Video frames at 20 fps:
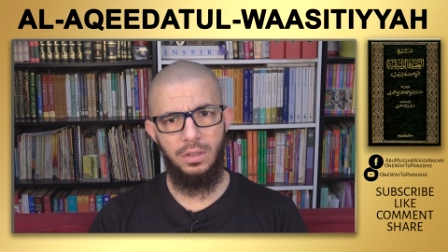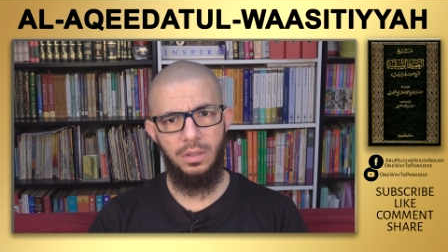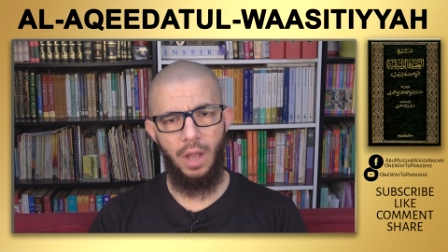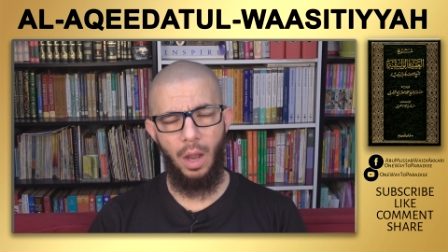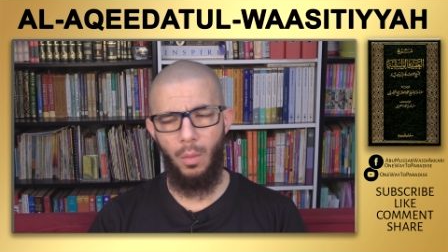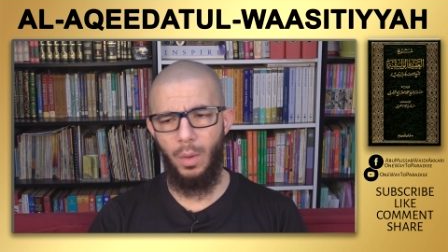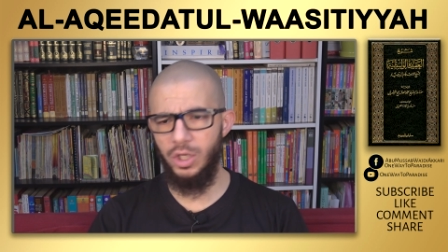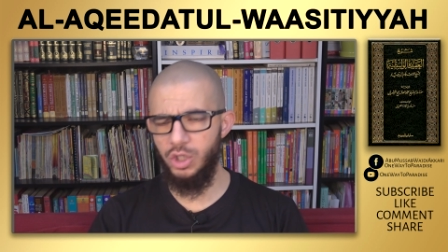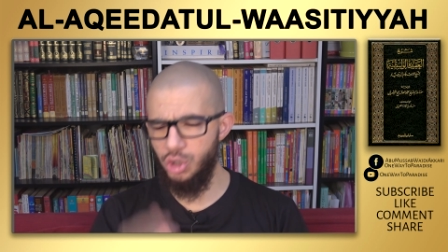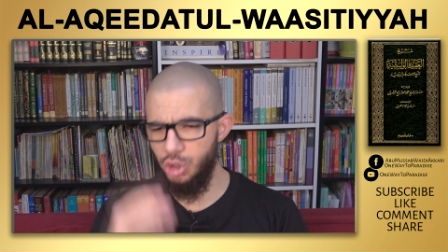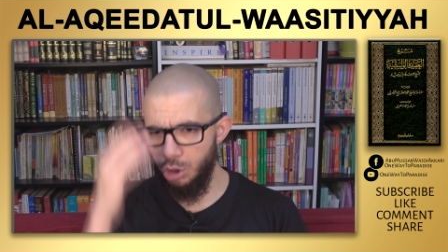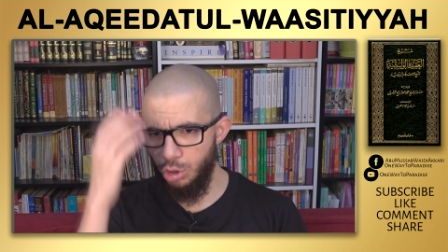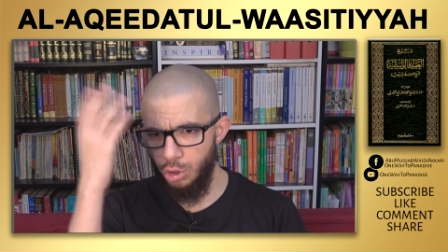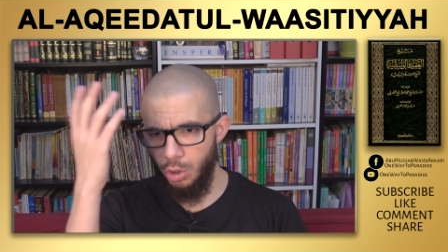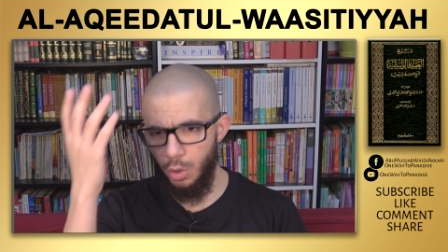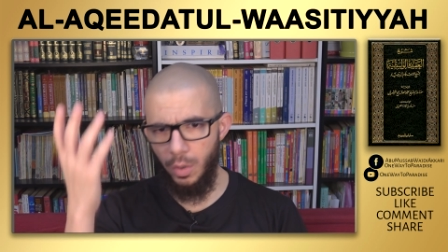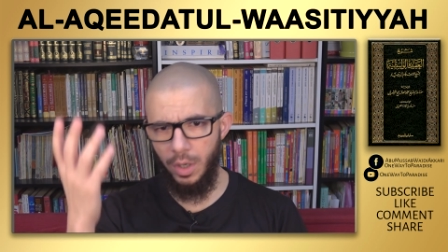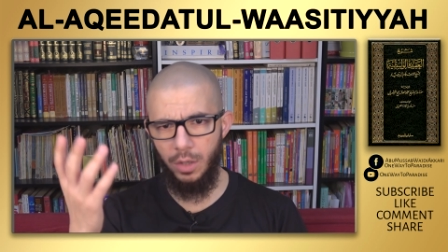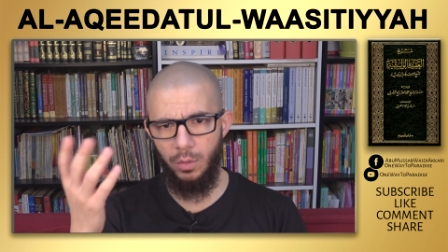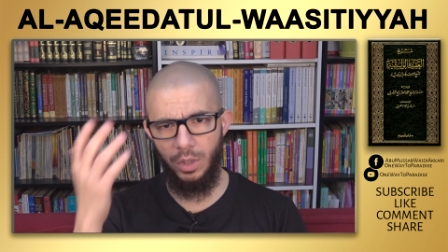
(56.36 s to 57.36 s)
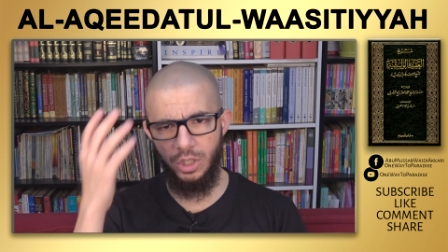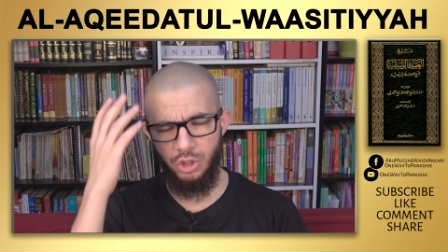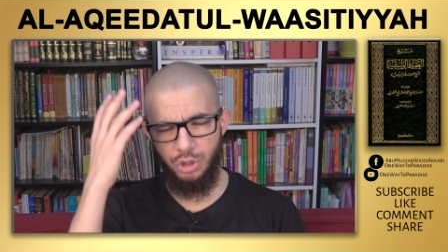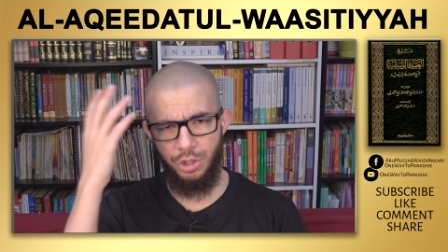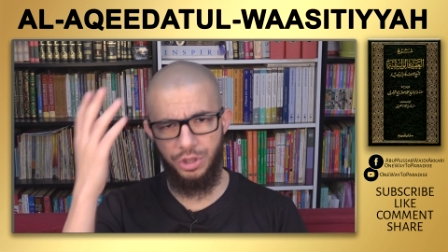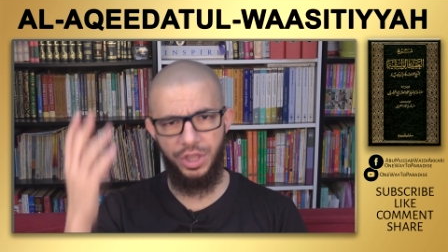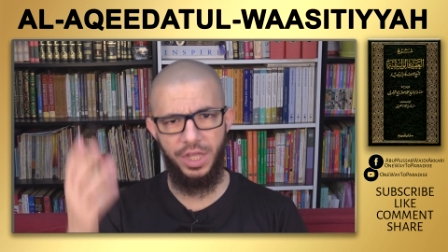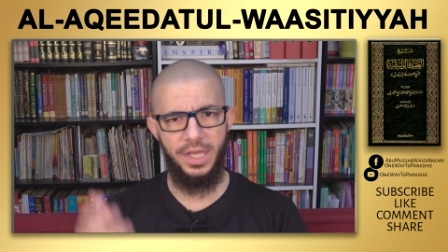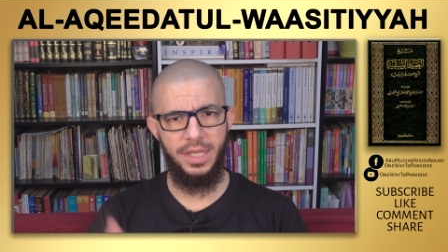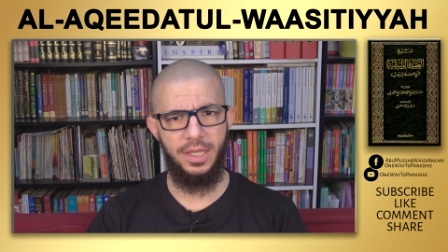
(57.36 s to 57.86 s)
Now, what you doing? What
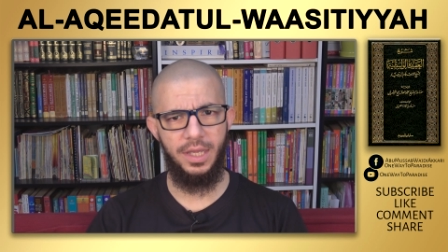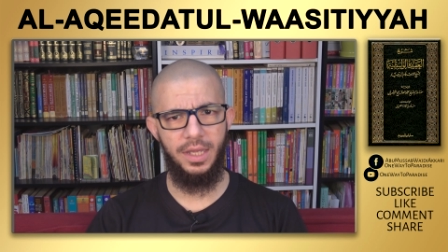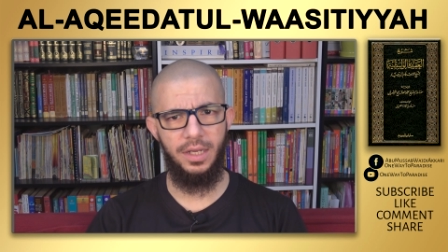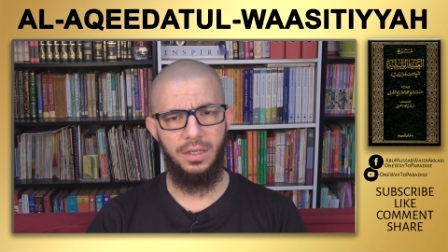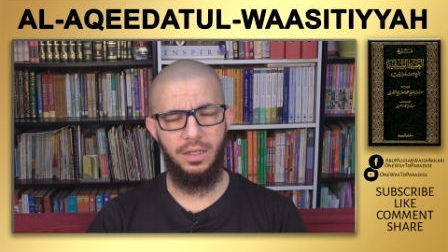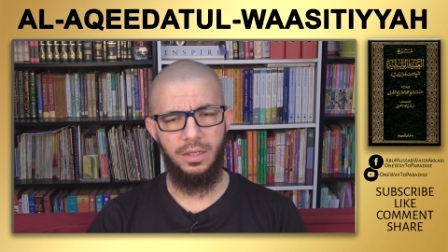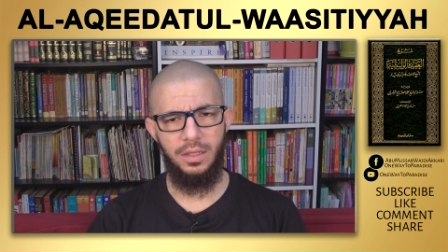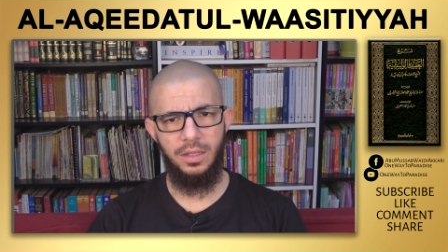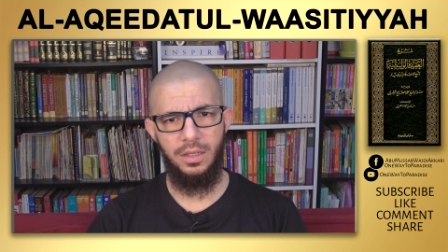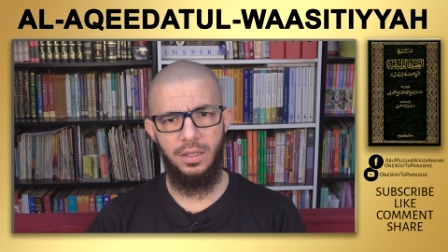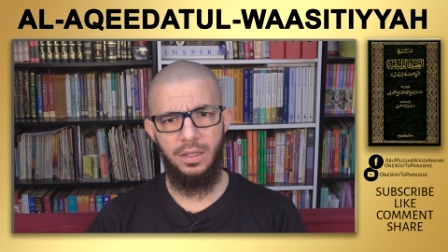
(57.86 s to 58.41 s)
you thinking?